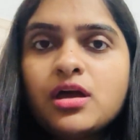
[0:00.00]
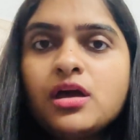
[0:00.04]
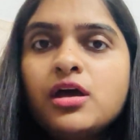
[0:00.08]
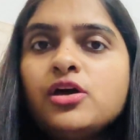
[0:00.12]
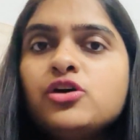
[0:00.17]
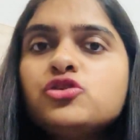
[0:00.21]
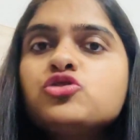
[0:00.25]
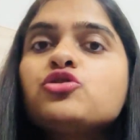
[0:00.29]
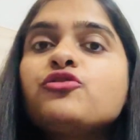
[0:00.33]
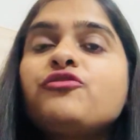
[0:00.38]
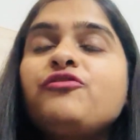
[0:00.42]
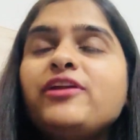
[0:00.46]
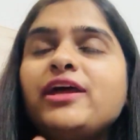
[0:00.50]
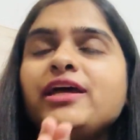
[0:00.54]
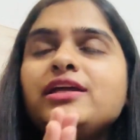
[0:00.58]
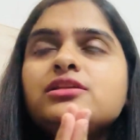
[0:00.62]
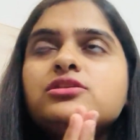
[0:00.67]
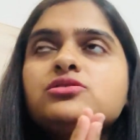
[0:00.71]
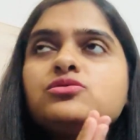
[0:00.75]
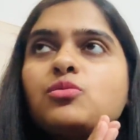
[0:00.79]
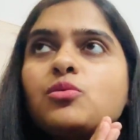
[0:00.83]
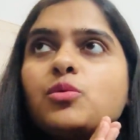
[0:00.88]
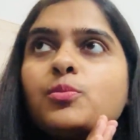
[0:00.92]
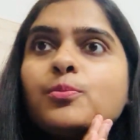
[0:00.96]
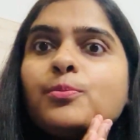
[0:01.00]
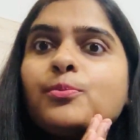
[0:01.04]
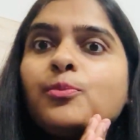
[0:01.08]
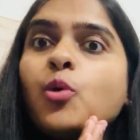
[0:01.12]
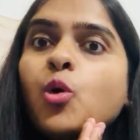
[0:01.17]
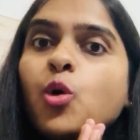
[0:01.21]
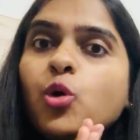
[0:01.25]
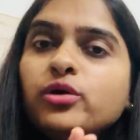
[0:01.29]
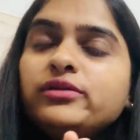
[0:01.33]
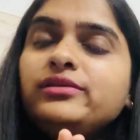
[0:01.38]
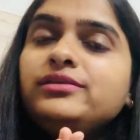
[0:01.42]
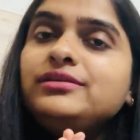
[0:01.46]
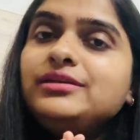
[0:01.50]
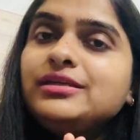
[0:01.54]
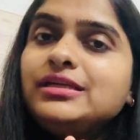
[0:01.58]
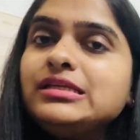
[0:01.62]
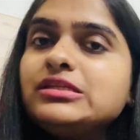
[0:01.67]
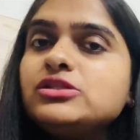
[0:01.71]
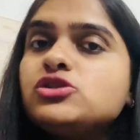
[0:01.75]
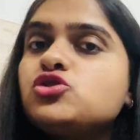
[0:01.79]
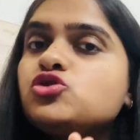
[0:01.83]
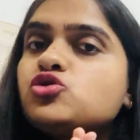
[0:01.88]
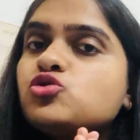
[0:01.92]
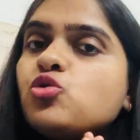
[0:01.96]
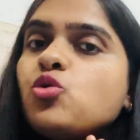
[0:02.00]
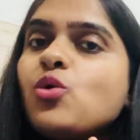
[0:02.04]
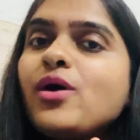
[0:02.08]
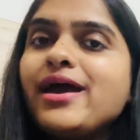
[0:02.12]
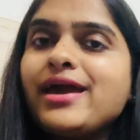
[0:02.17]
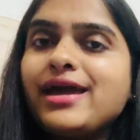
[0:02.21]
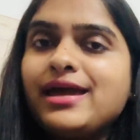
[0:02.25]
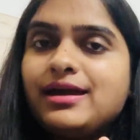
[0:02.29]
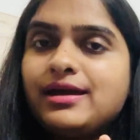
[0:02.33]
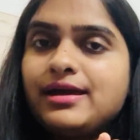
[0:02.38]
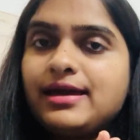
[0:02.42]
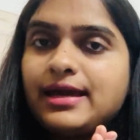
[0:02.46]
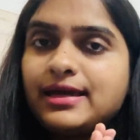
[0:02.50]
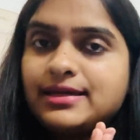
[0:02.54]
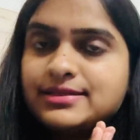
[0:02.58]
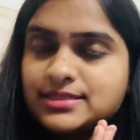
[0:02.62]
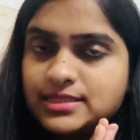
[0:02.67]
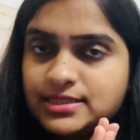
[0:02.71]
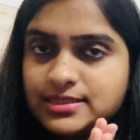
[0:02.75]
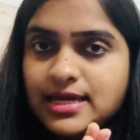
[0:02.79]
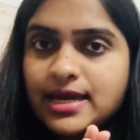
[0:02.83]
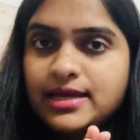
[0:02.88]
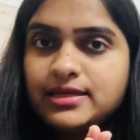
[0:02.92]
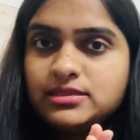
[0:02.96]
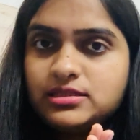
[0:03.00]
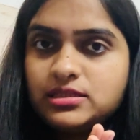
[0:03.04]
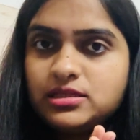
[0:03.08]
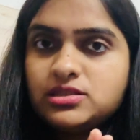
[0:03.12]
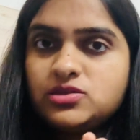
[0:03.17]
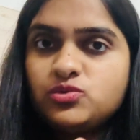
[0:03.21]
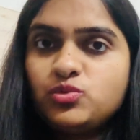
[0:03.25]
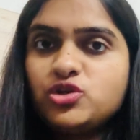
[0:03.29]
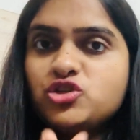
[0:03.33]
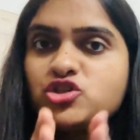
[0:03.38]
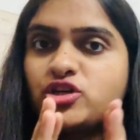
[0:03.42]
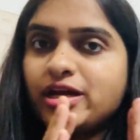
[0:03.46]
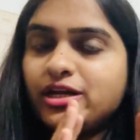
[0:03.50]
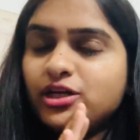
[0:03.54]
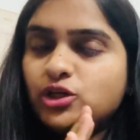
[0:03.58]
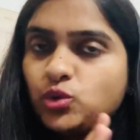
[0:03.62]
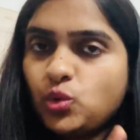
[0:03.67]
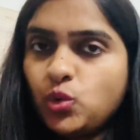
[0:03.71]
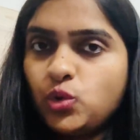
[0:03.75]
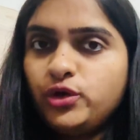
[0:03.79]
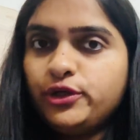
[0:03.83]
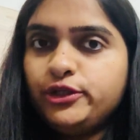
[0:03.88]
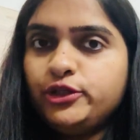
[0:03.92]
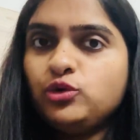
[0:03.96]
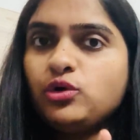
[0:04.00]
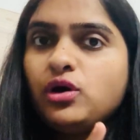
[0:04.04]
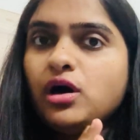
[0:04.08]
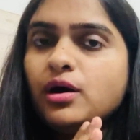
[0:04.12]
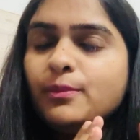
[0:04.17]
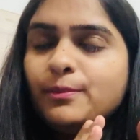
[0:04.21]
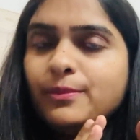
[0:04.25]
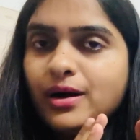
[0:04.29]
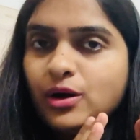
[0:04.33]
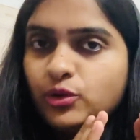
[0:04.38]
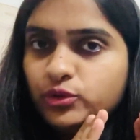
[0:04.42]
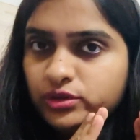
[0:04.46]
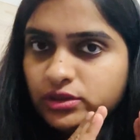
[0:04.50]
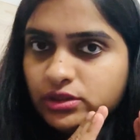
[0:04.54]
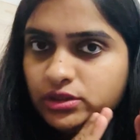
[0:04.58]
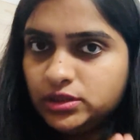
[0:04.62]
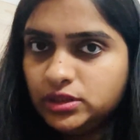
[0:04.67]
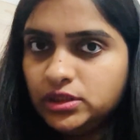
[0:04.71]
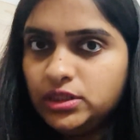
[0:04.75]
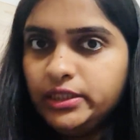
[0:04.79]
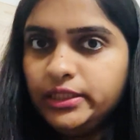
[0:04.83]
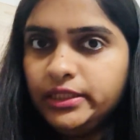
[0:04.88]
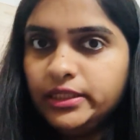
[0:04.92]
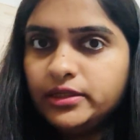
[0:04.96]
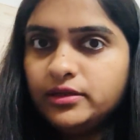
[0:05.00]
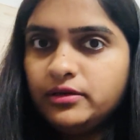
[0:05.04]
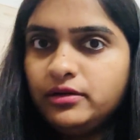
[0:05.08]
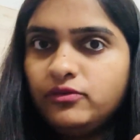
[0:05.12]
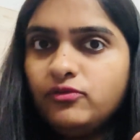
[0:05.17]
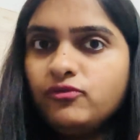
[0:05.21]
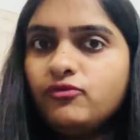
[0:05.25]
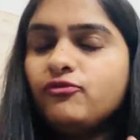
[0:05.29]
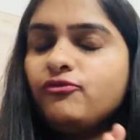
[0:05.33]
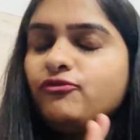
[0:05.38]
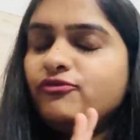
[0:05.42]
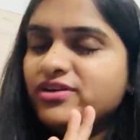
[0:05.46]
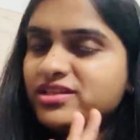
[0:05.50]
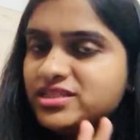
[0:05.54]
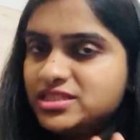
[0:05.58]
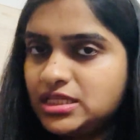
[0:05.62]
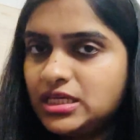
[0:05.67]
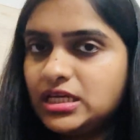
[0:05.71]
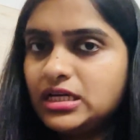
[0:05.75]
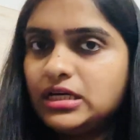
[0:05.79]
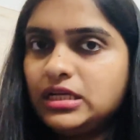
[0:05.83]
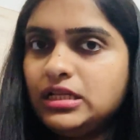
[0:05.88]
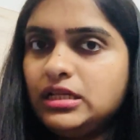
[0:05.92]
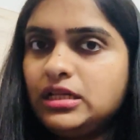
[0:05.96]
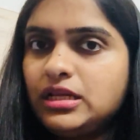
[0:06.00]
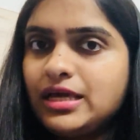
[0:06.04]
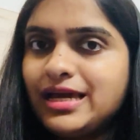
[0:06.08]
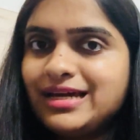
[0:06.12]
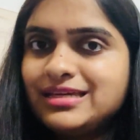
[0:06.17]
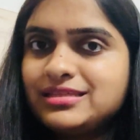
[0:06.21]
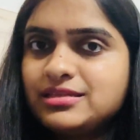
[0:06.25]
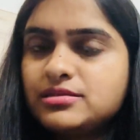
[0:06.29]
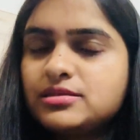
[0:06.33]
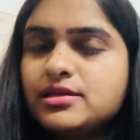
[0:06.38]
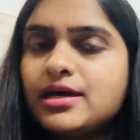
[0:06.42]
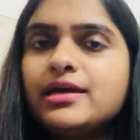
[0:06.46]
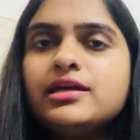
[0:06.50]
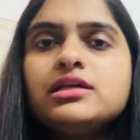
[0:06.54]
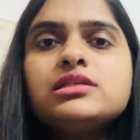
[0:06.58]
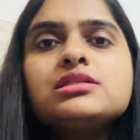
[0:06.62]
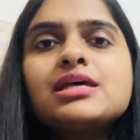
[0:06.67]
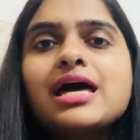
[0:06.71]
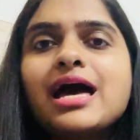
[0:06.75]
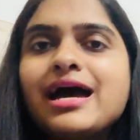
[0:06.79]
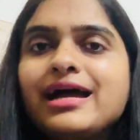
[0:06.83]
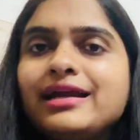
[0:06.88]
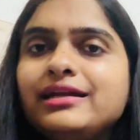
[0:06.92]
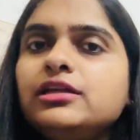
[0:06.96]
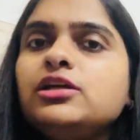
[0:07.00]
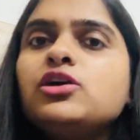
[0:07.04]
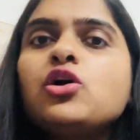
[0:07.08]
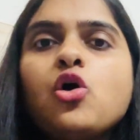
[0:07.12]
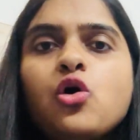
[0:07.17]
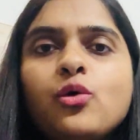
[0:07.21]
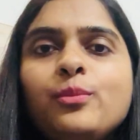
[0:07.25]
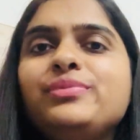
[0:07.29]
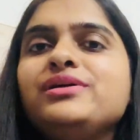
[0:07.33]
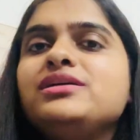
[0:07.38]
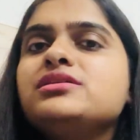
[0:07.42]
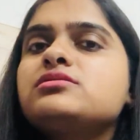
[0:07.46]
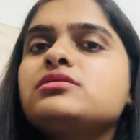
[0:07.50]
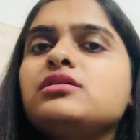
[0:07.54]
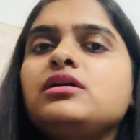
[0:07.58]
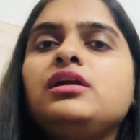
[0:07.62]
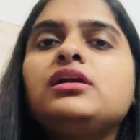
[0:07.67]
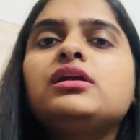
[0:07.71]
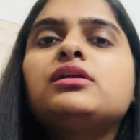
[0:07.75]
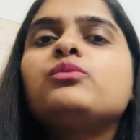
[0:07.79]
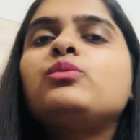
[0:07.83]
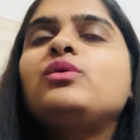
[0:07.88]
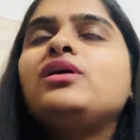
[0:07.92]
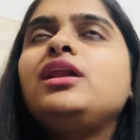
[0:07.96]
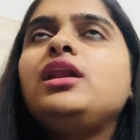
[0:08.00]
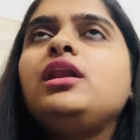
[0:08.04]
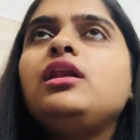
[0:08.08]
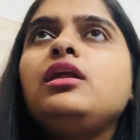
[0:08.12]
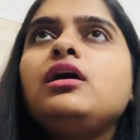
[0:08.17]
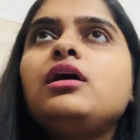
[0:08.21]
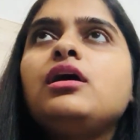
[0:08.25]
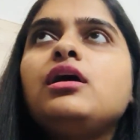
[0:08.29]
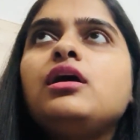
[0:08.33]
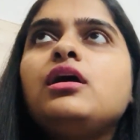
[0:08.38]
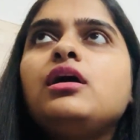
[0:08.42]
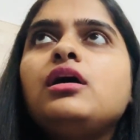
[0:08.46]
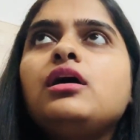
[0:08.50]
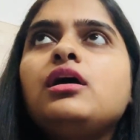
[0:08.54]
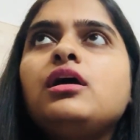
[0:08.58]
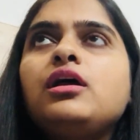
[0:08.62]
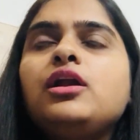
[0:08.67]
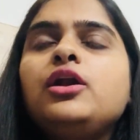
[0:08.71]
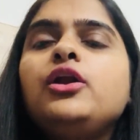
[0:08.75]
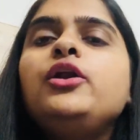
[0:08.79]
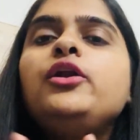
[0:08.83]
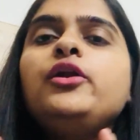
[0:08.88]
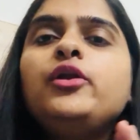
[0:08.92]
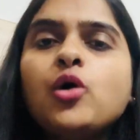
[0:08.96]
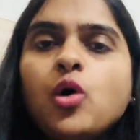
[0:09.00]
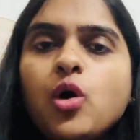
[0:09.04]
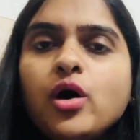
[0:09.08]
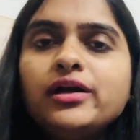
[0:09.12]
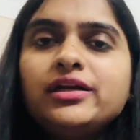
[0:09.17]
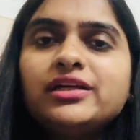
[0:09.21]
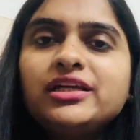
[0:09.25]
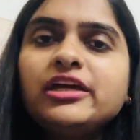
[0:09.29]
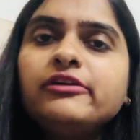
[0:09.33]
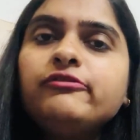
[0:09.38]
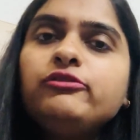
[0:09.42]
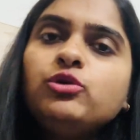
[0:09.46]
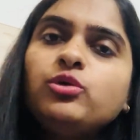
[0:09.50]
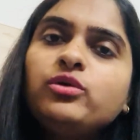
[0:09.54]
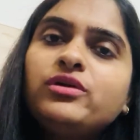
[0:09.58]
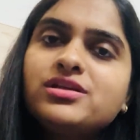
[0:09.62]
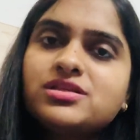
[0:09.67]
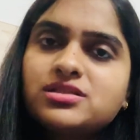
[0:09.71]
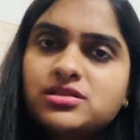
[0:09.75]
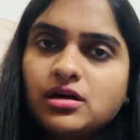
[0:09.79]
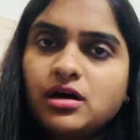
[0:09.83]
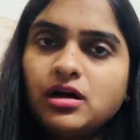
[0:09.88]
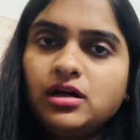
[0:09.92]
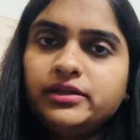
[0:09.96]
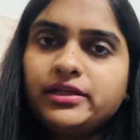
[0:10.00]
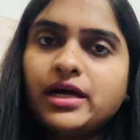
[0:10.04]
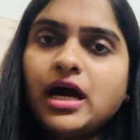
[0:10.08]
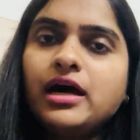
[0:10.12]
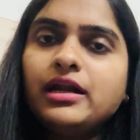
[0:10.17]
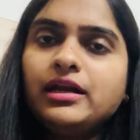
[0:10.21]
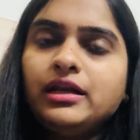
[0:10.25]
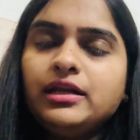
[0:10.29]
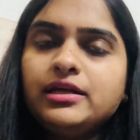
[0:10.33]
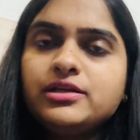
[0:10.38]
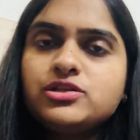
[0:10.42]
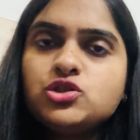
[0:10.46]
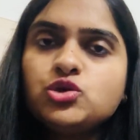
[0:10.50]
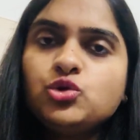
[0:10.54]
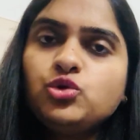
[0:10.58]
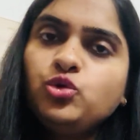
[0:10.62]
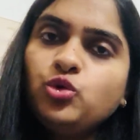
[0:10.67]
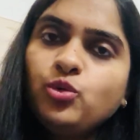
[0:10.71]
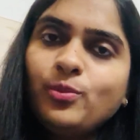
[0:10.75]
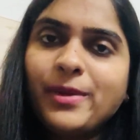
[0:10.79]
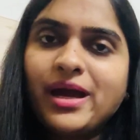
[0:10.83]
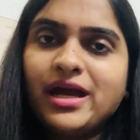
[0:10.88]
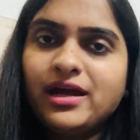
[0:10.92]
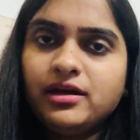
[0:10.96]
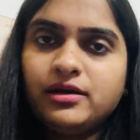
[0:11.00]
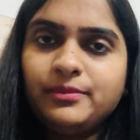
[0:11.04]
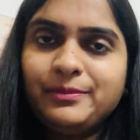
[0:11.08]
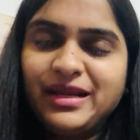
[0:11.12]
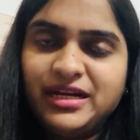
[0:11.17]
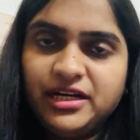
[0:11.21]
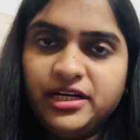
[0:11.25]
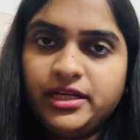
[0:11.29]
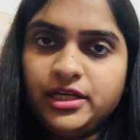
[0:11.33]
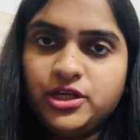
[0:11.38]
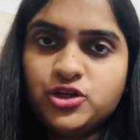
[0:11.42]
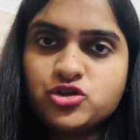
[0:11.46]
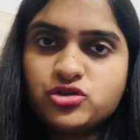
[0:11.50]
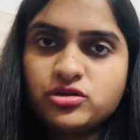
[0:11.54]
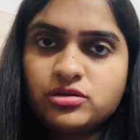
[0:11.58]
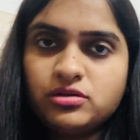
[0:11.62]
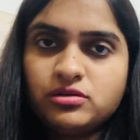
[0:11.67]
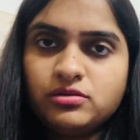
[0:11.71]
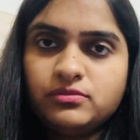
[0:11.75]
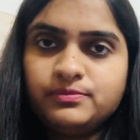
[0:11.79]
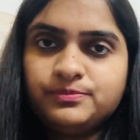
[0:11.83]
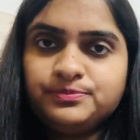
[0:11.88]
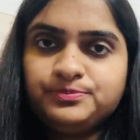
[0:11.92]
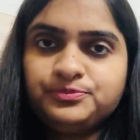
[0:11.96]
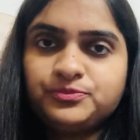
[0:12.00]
So, friends, both these two exercises, which I told you about earlier, physical exercise and the hobbies, it will not give you result unless you do meditation.